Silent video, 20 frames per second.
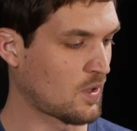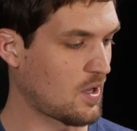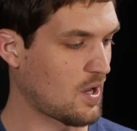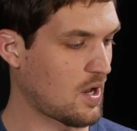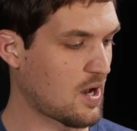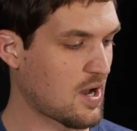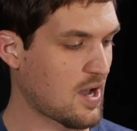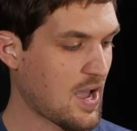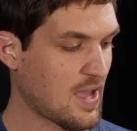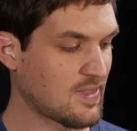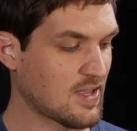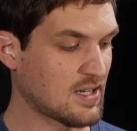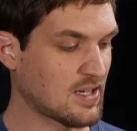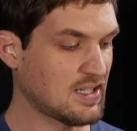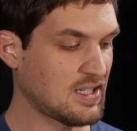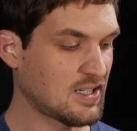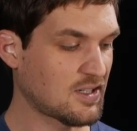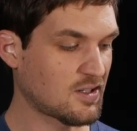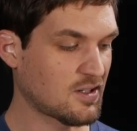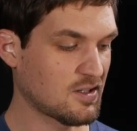And then
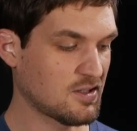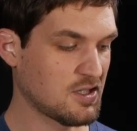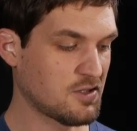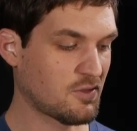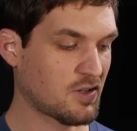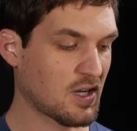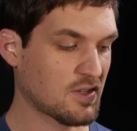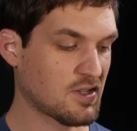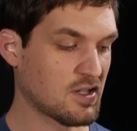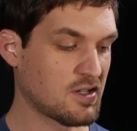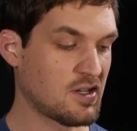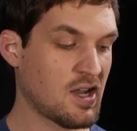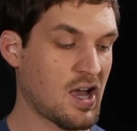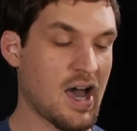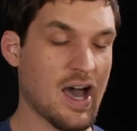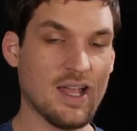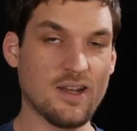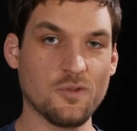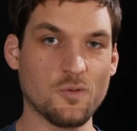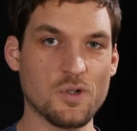here you've got the
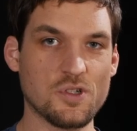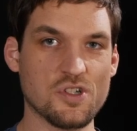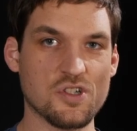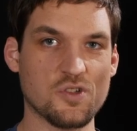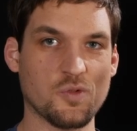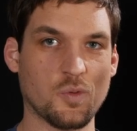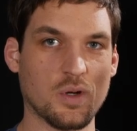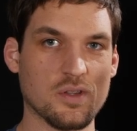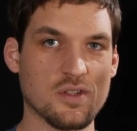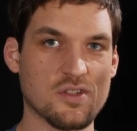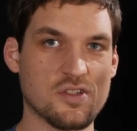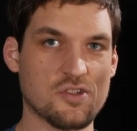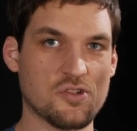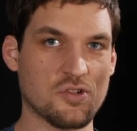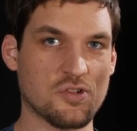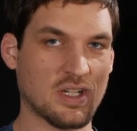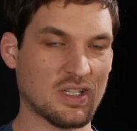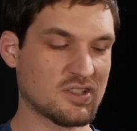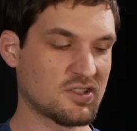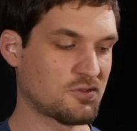nut, which is where the
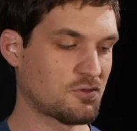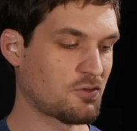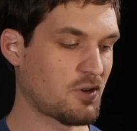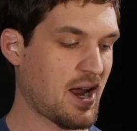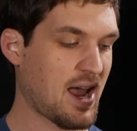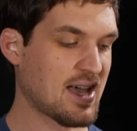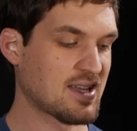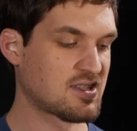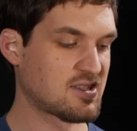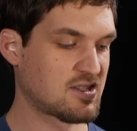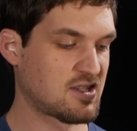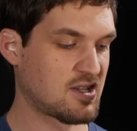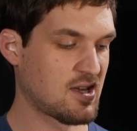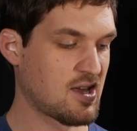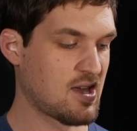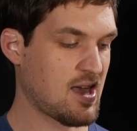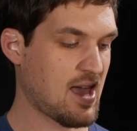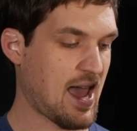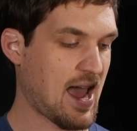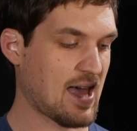strings rest
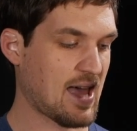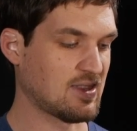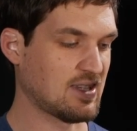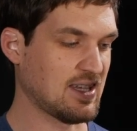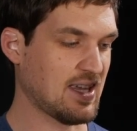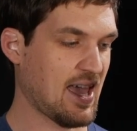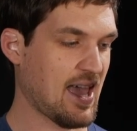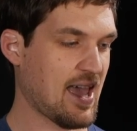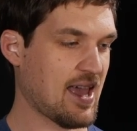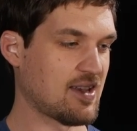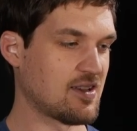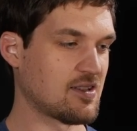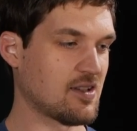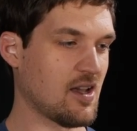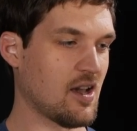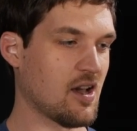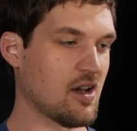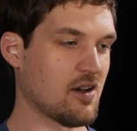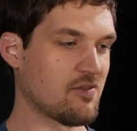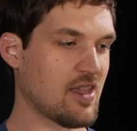at the end
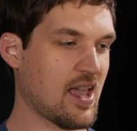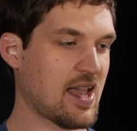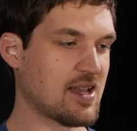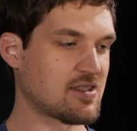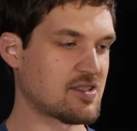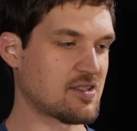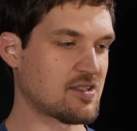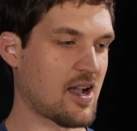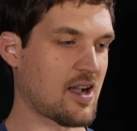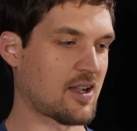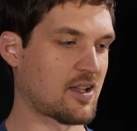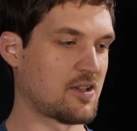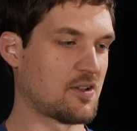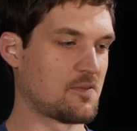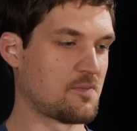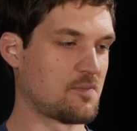of the headstock.